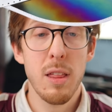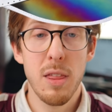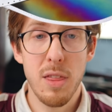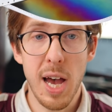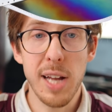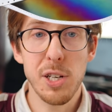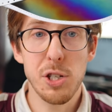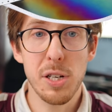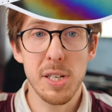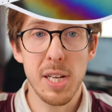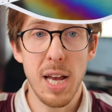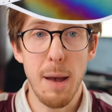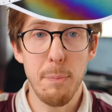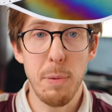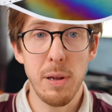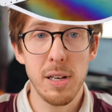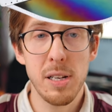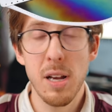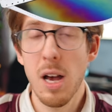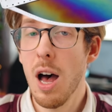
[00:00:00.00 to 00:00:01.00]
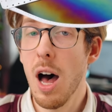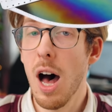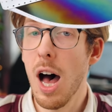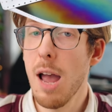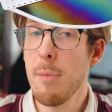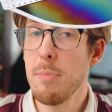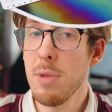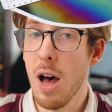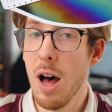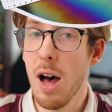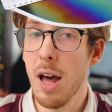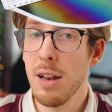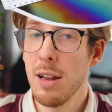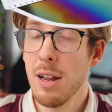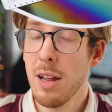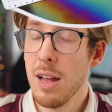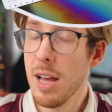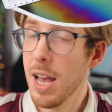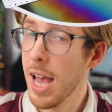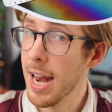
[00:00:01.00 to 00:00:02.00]
that just happened, I'm not
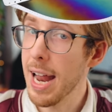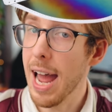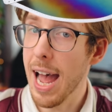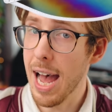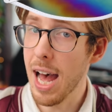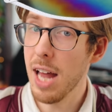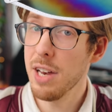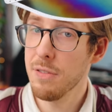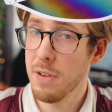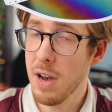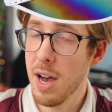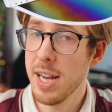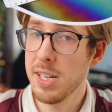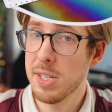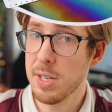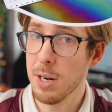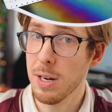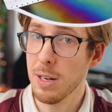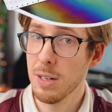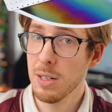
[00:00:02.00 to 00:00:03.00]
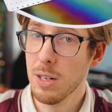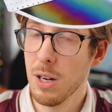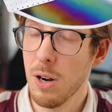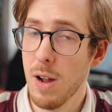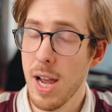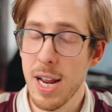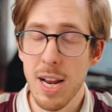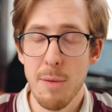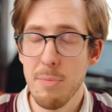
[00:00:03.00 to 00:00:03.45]
an advisor, all right?